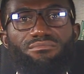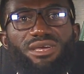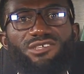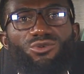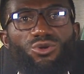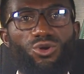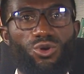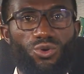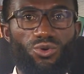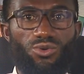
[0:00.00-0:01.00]
based
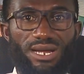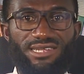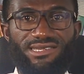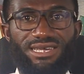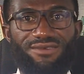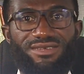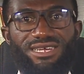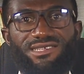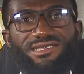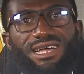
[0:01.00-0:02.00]
on low quality
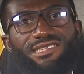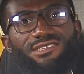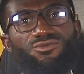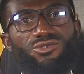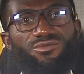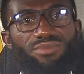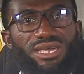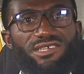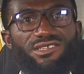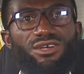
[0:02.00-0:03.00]
evidence, as it was
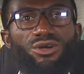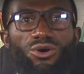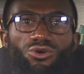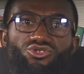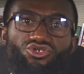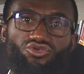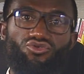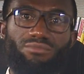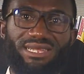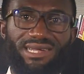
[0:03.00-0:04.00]
based on
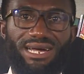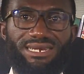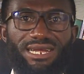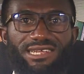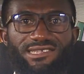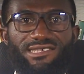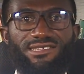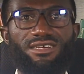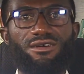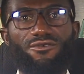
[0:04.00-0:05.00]
two
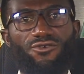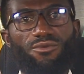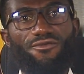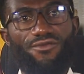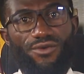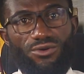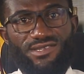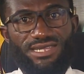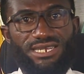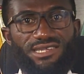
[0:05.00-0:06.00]
meta-analyses from 4
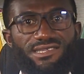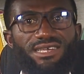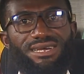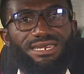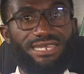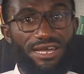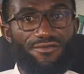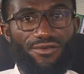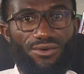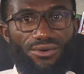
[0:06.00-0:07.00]
studies, and
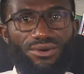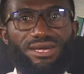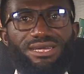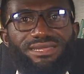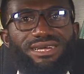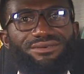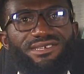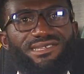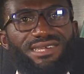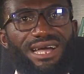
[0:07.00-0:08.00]
therefore there
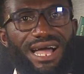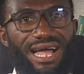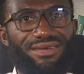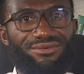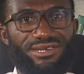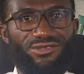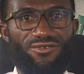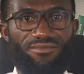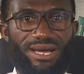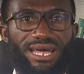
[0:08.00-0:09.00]
is high risk
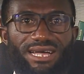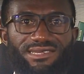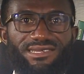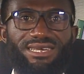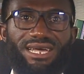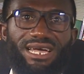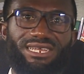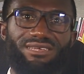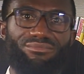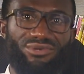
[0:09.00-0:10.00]
of bias and
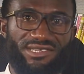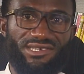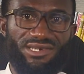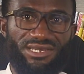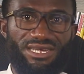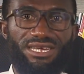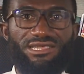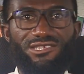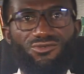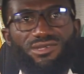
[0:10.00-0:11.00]
imprecision.
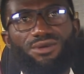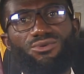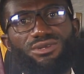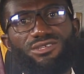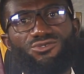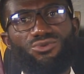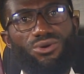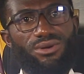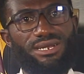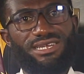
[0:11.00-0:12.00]
This was according to
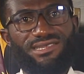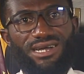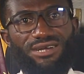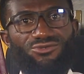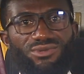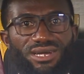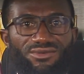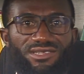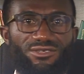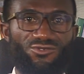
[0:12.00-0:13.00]
Koran et al.
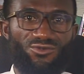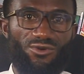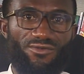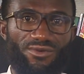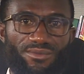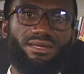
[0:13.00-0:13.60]
2012.